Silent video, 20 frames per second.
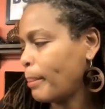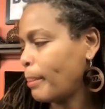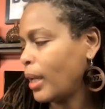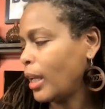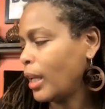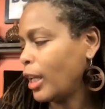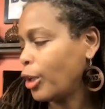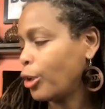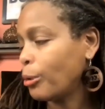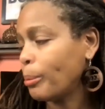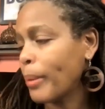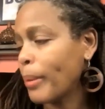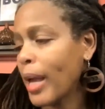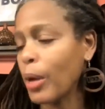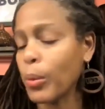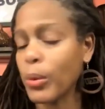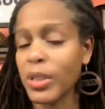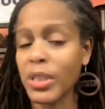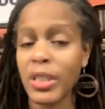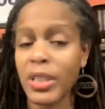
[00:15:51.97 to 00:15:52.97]
but little
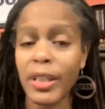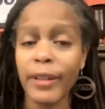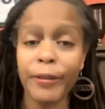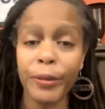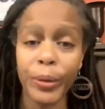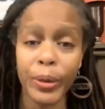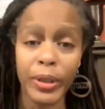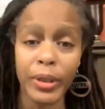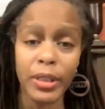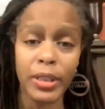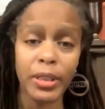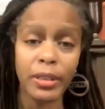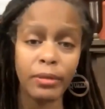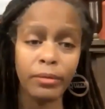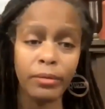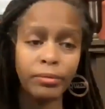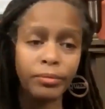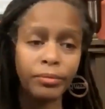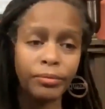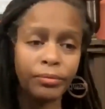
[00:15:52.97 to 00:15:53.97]
Mae was different.
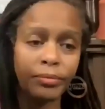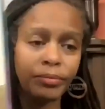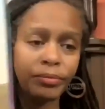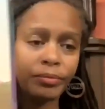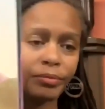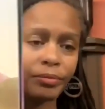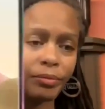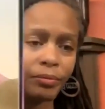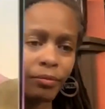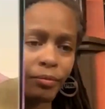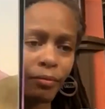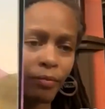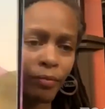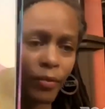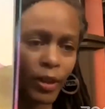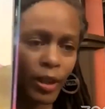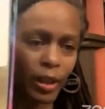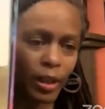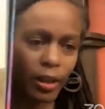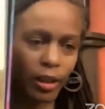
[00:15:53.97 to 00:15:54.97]

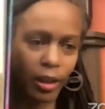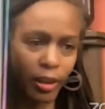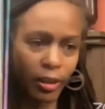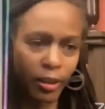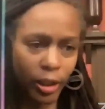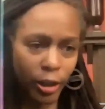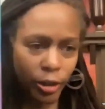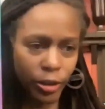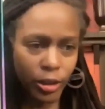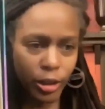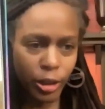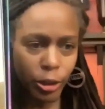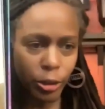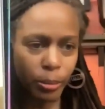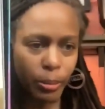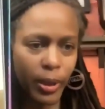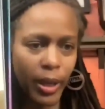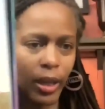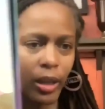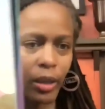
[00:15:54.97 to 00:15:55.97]
And there's little
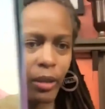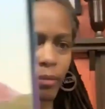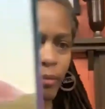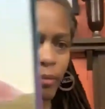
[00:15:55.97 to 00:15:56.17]
Mae.